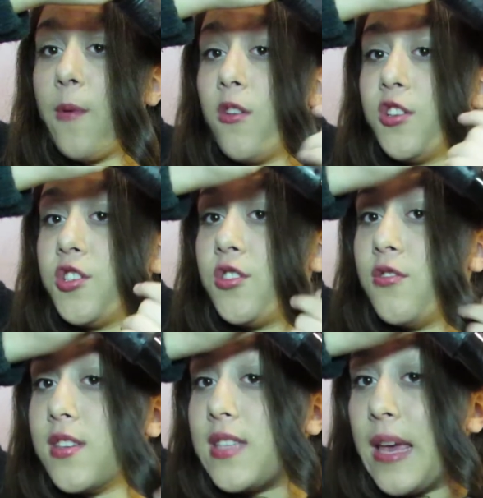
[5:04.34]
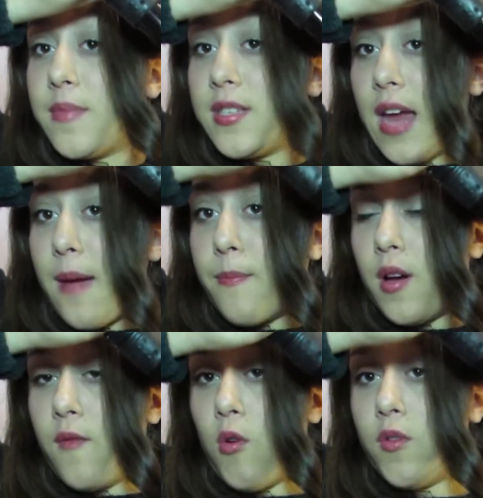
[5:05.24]
going to just do the same step
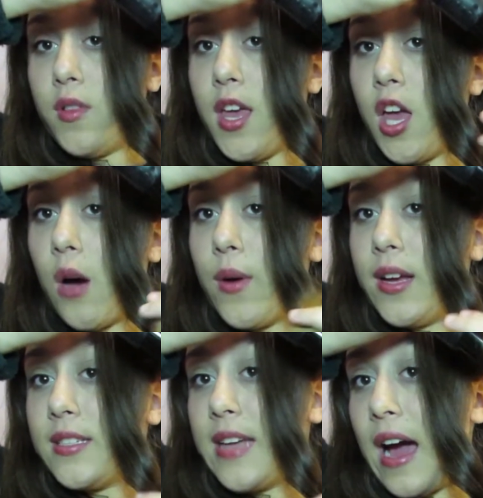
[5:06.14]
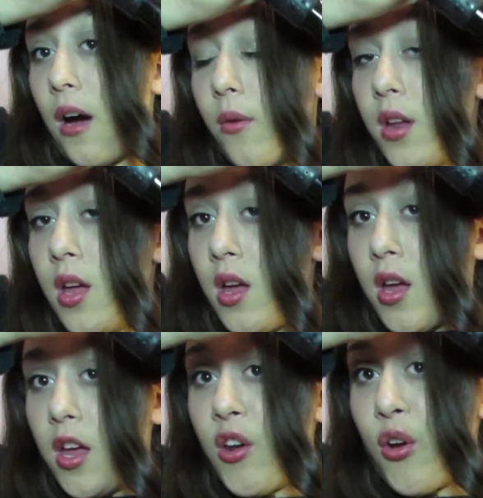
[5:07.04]
of only going down.
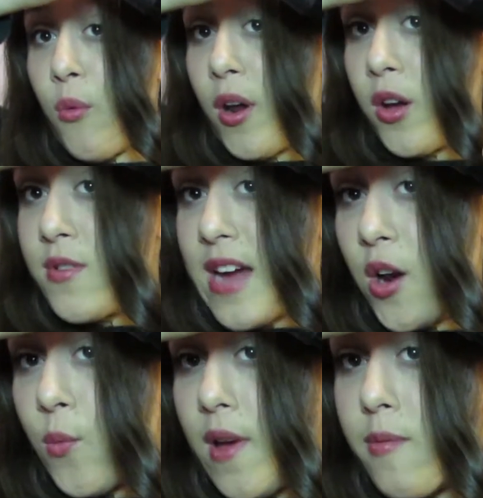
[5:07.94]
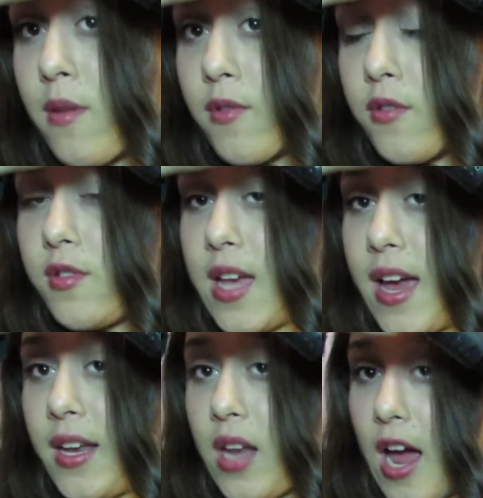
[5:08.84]
You know, you want to go down away from the roots,
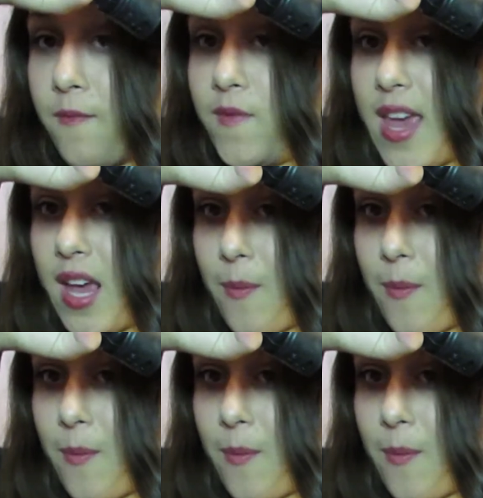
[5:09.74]
and I take